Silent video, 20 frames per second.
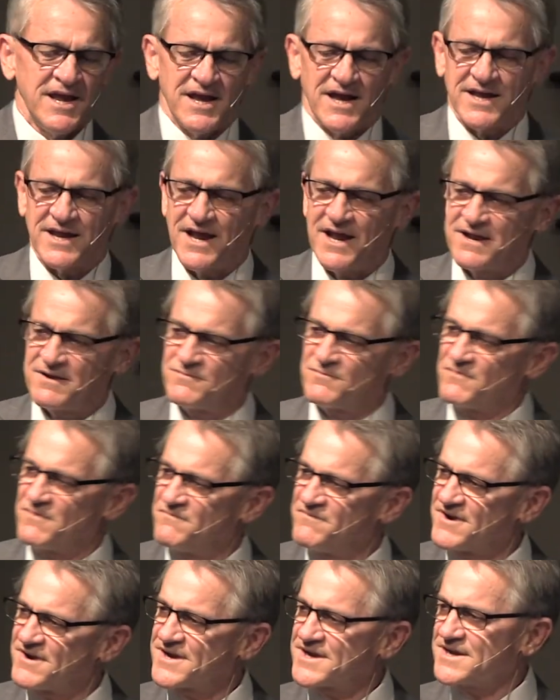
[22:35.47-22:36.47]
a, a
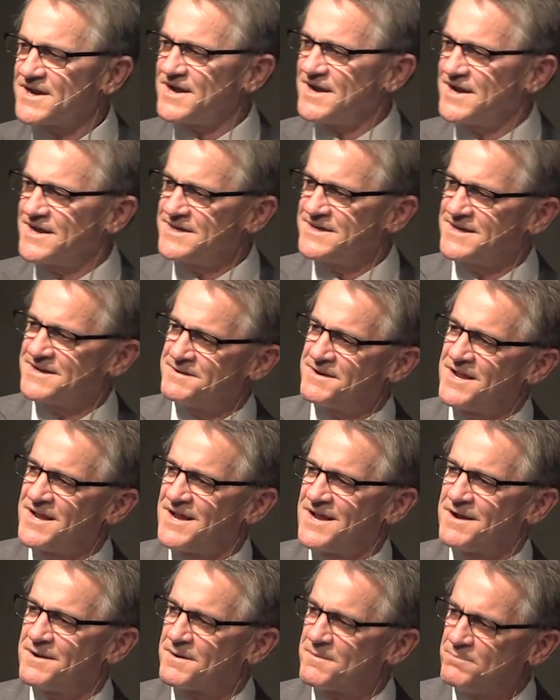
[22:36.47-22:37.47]
very kind and
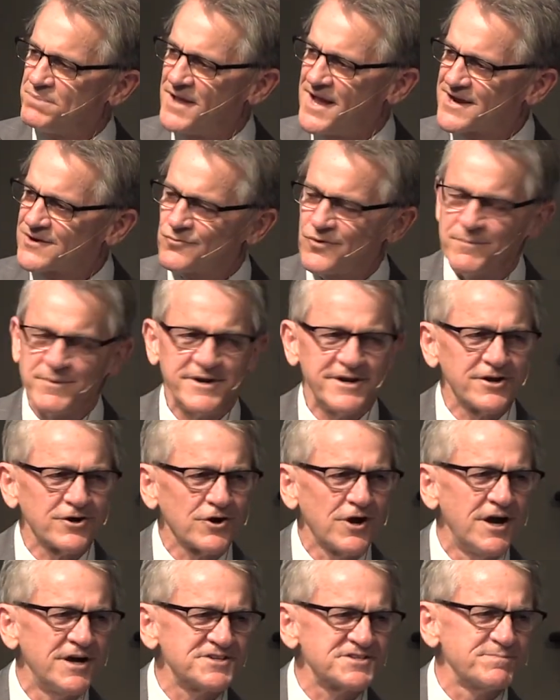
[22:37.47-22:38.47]
uh, black woman and her
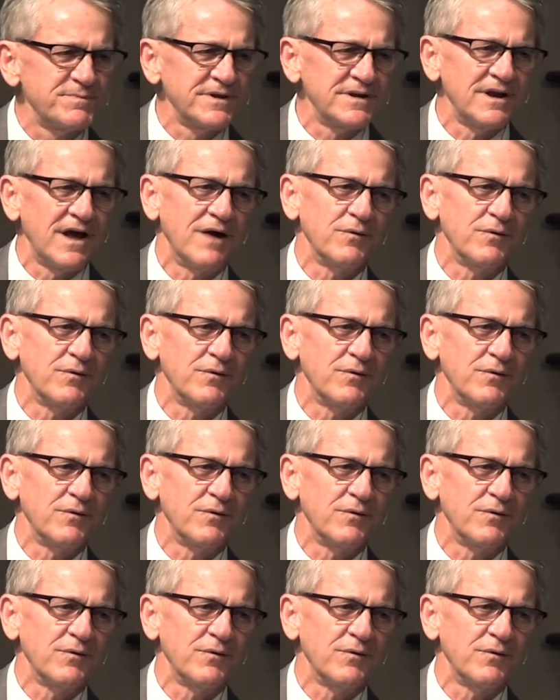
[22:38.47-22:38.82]
husband.